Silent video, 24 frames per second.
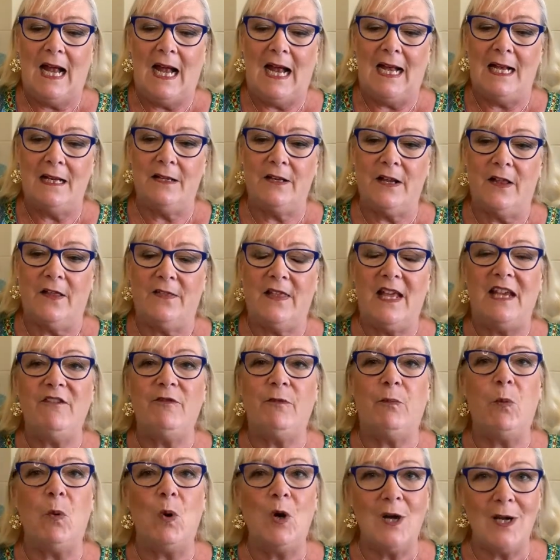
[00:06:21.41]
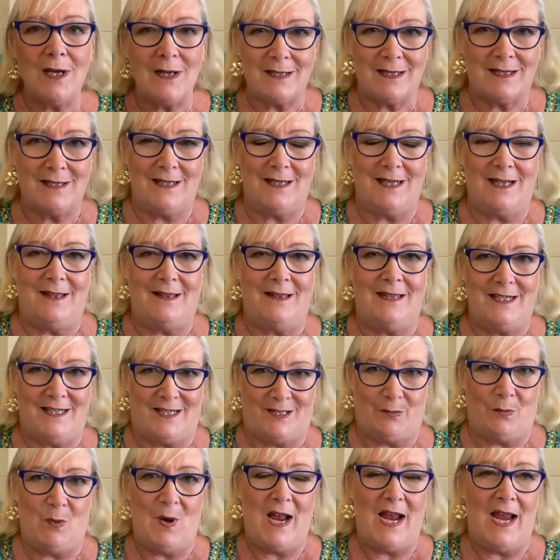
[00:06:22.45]
And they've worked
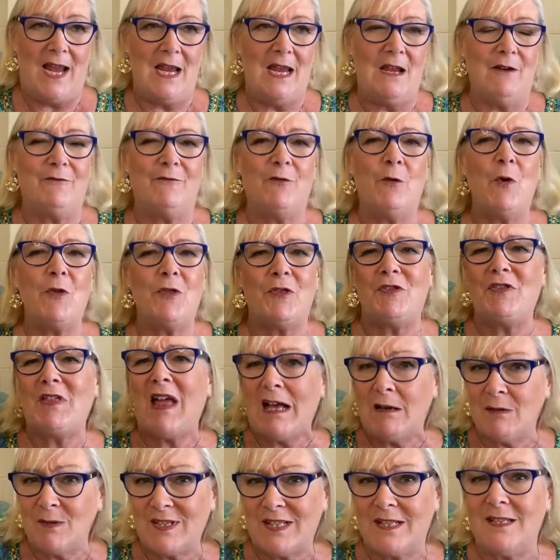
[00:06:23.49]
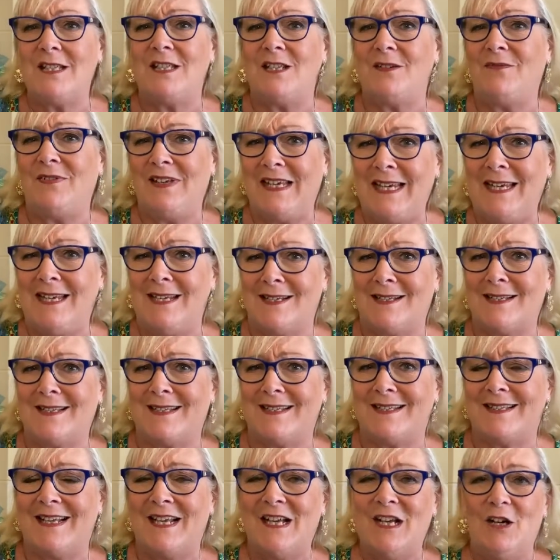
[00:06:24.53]
this way for thousands of
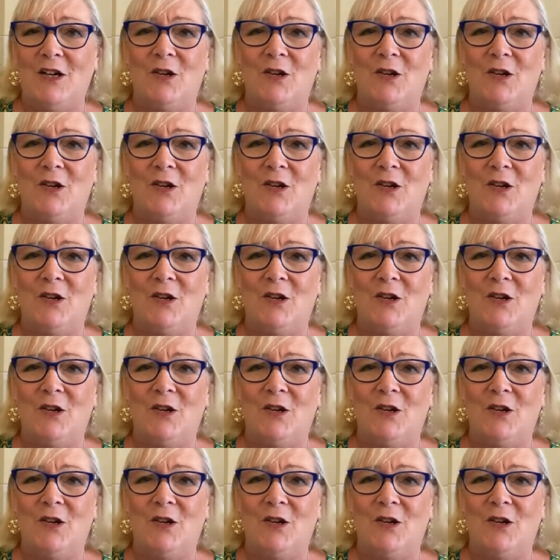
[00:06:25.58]
years,